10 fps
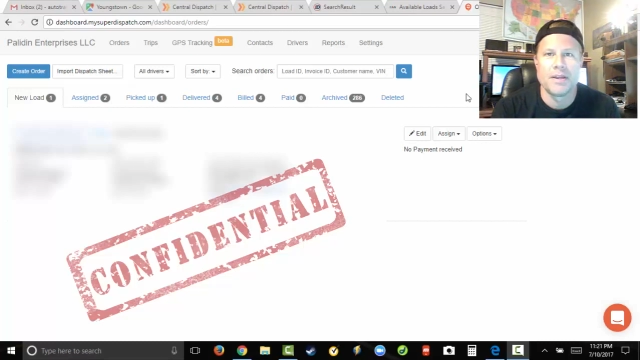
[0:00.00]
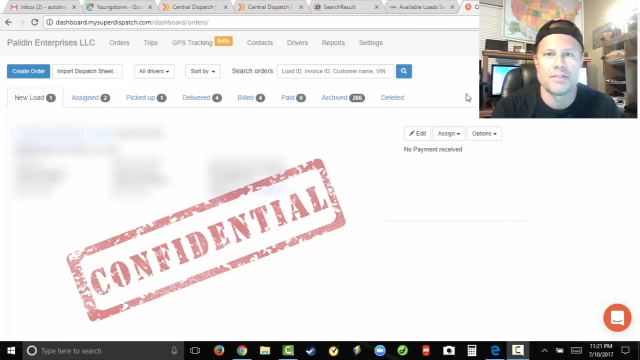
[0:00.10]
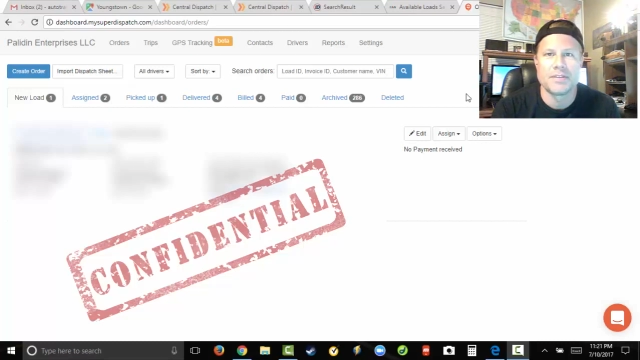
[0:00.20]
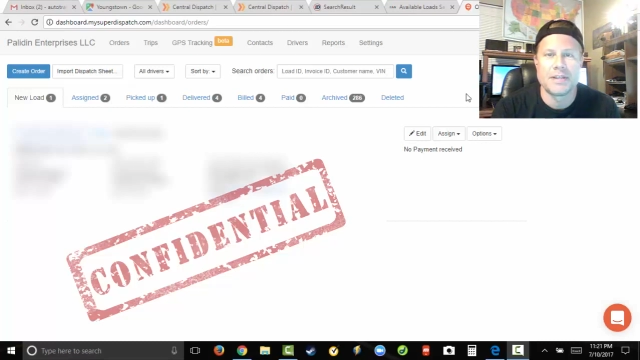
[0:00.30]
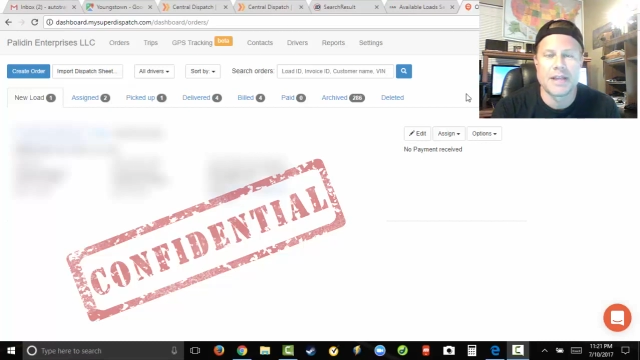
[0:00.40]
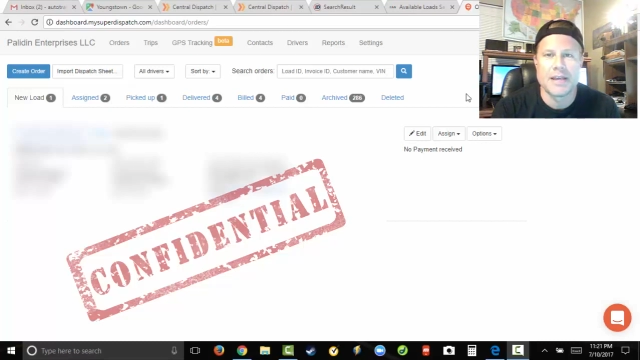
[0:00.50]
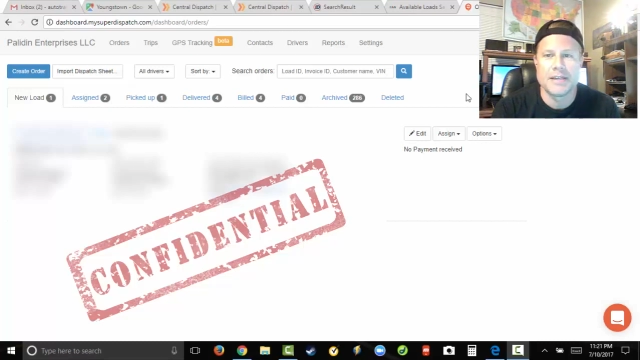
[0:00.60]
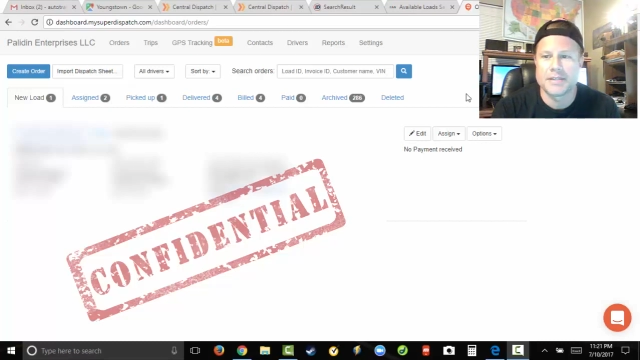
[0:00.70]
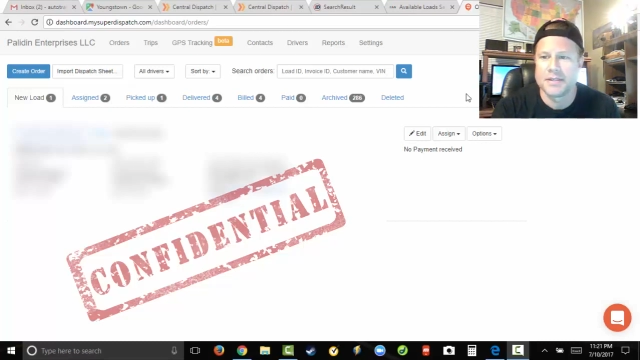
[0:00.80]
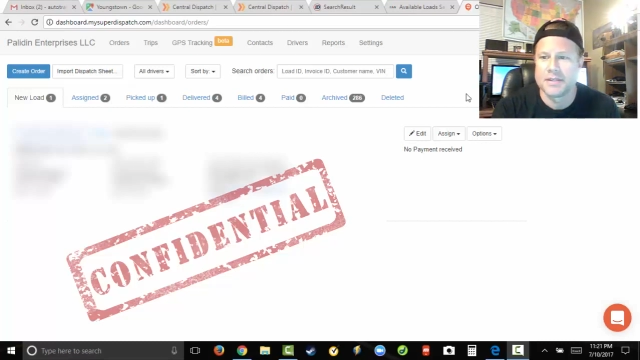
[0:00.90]
it is
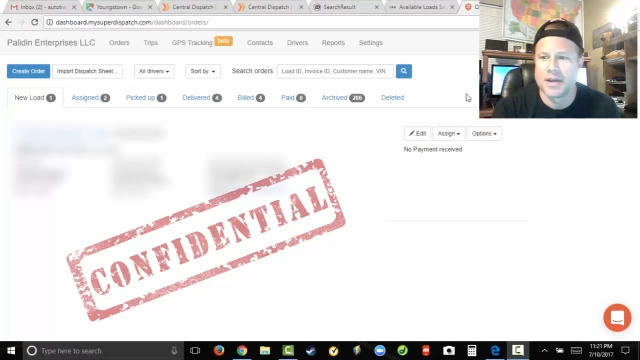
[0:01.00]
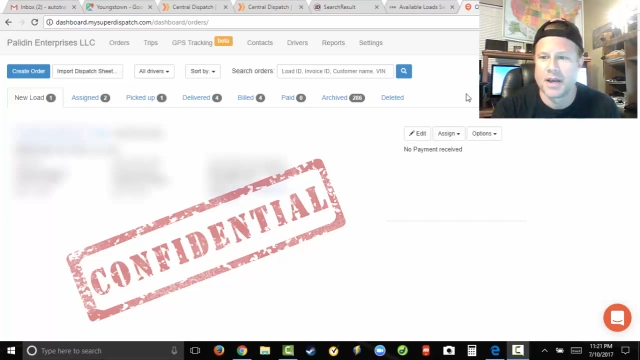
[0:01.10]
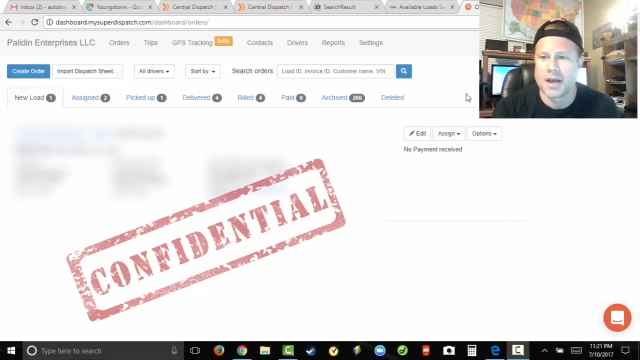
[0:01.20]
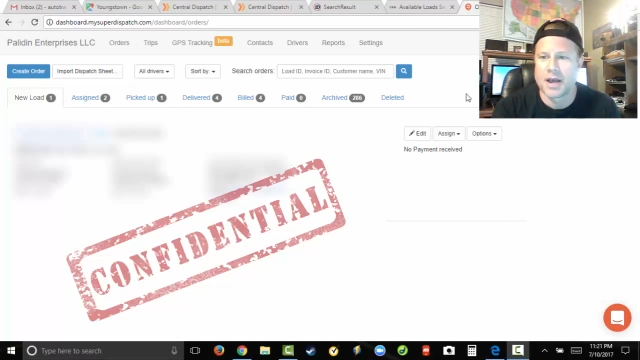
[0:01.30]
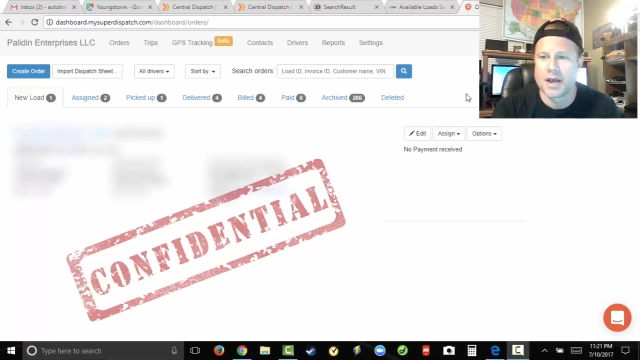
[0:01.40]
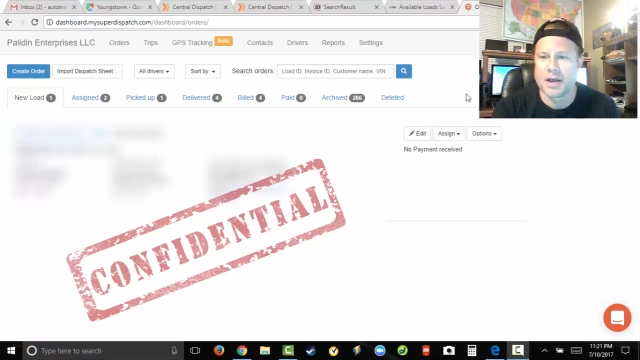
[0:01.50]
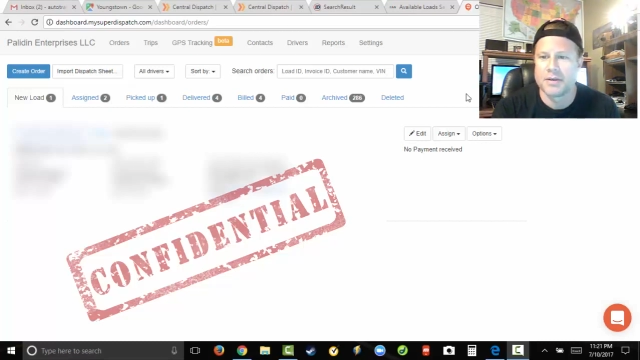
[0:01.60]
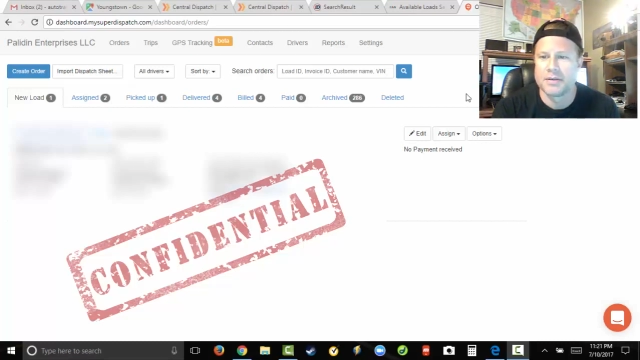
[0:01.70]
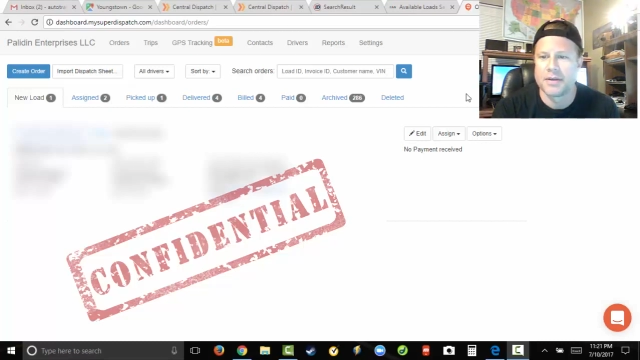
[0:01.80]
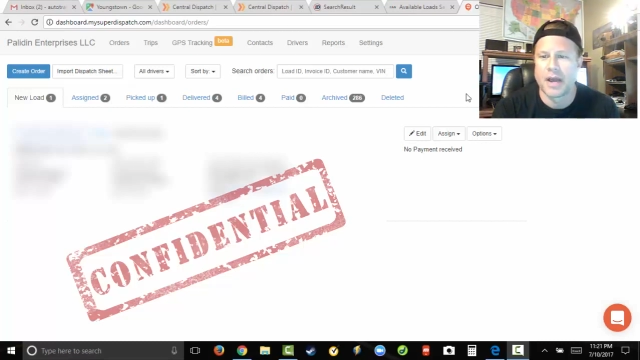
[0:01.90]
late.
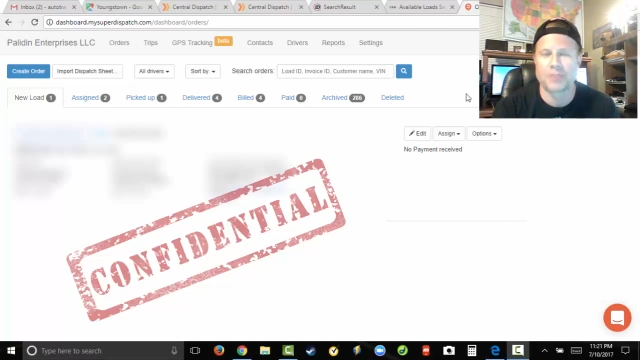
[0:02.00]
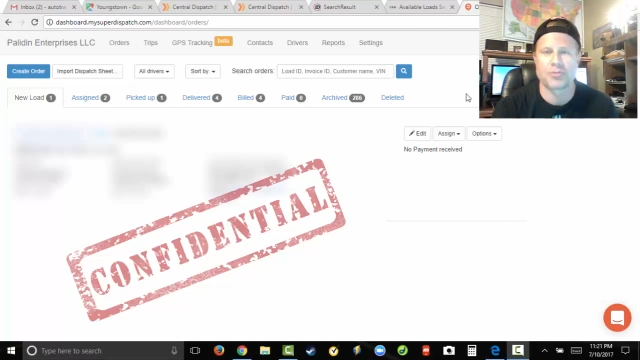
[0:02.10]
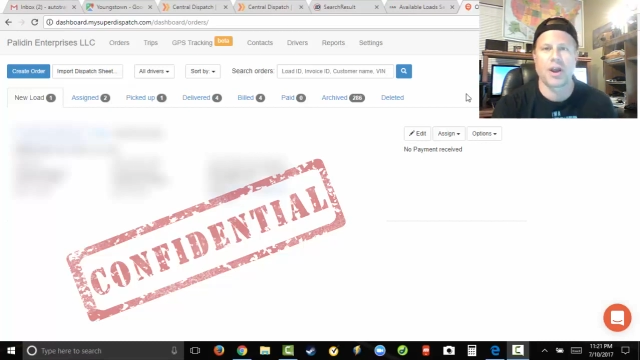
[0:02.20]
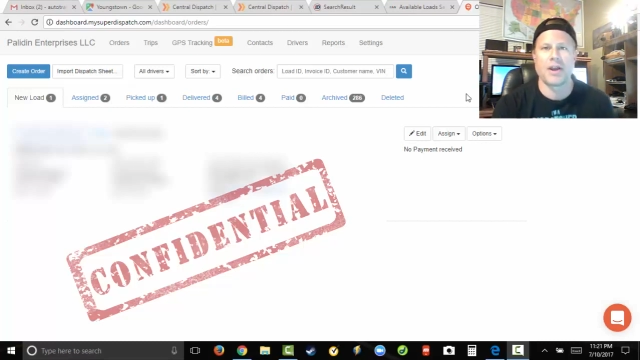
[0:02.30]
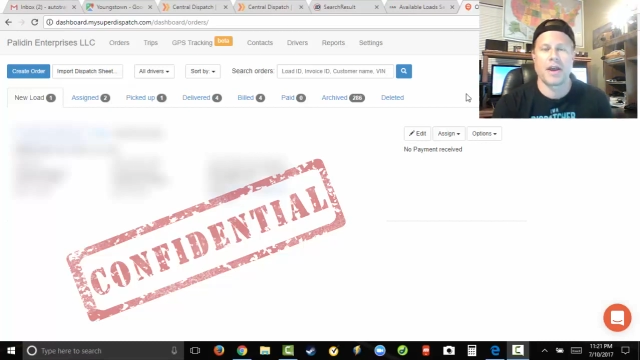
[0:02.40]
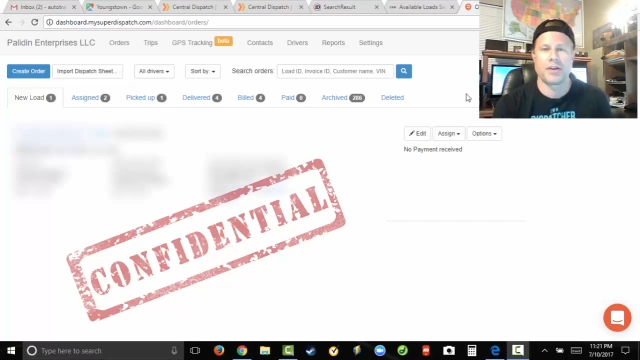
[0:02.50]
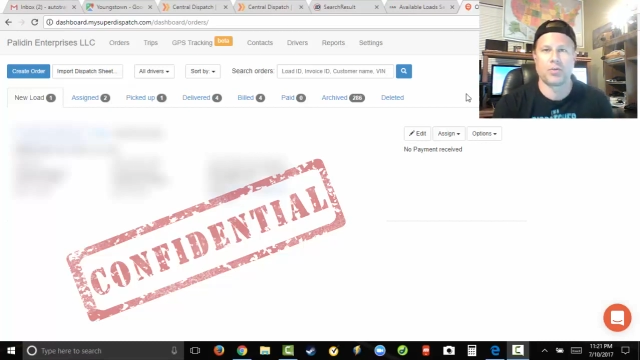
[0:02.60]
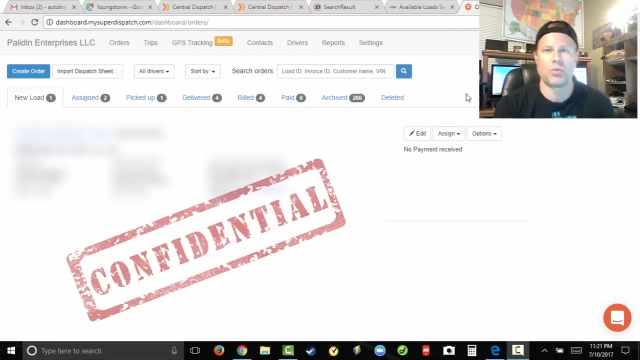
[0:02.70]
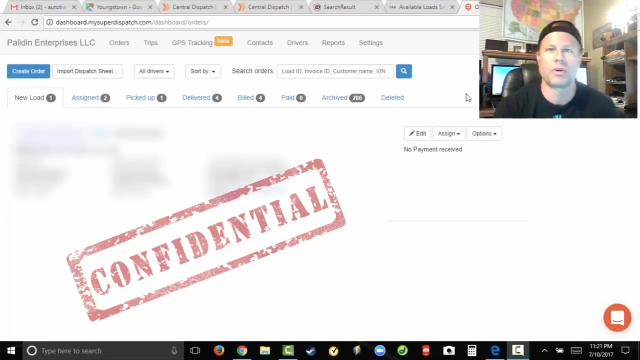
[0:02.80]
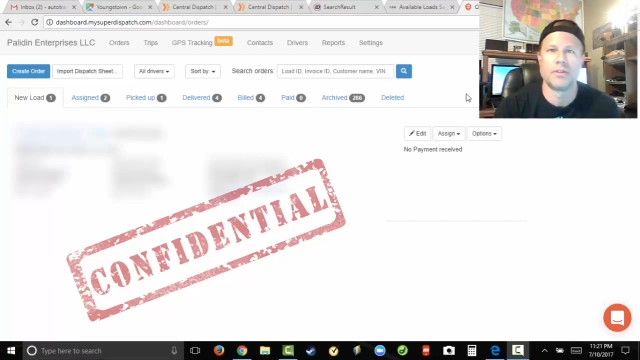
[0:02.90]
I try
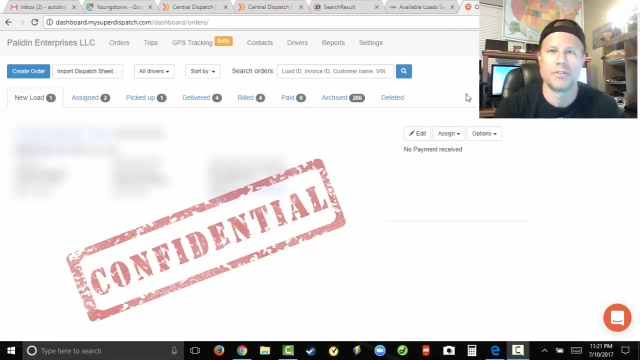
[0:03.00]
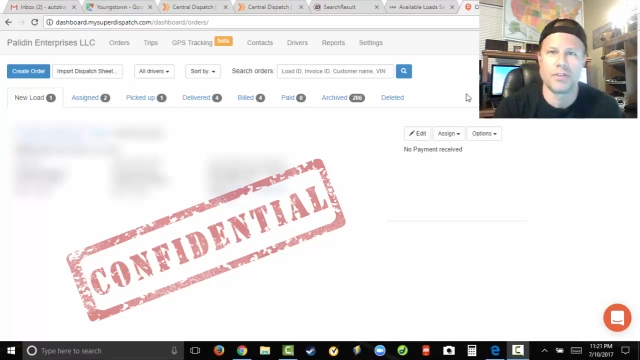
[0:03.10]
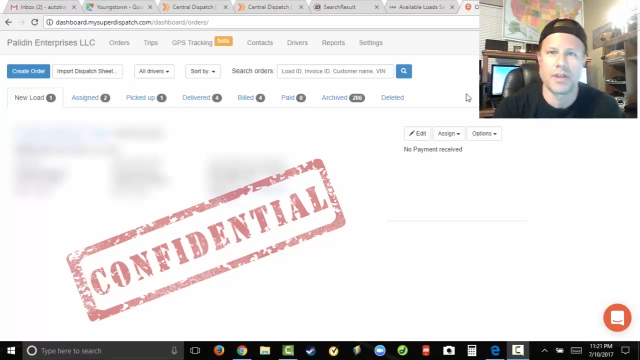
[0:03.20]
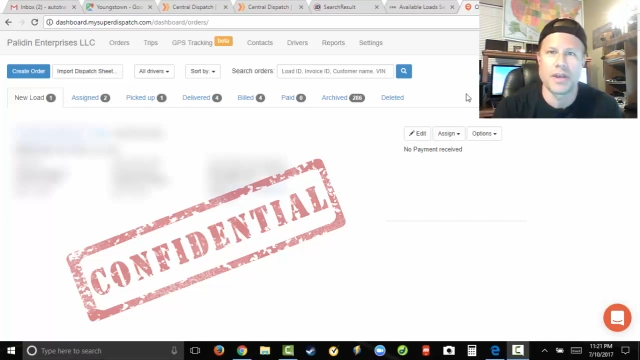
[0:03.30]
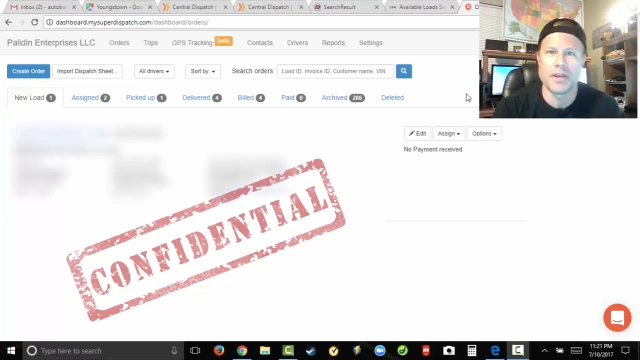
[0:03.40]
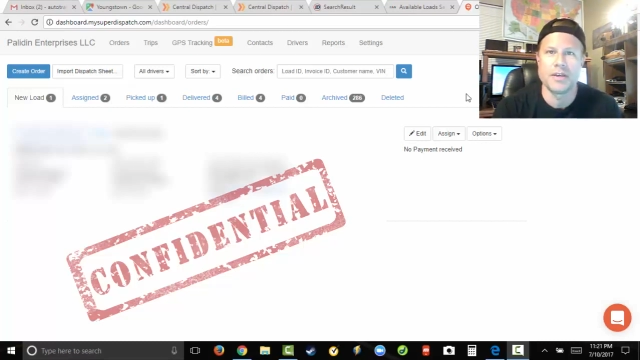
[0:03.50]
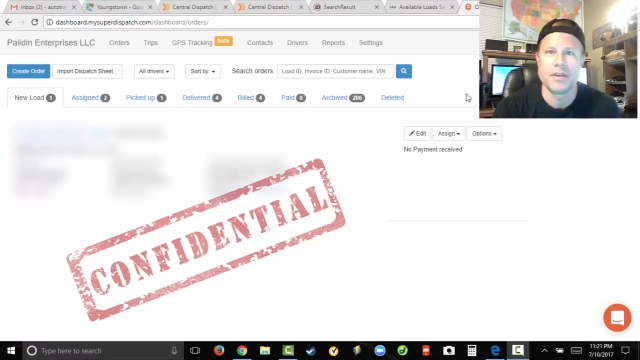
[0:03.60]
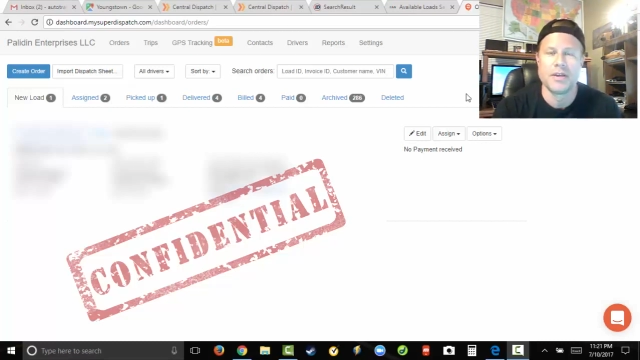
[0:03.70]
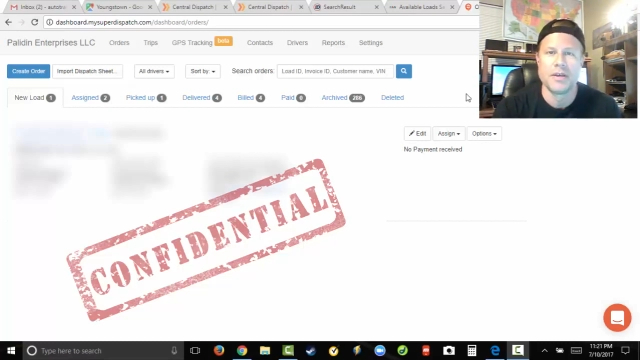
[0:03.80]
not to work this late,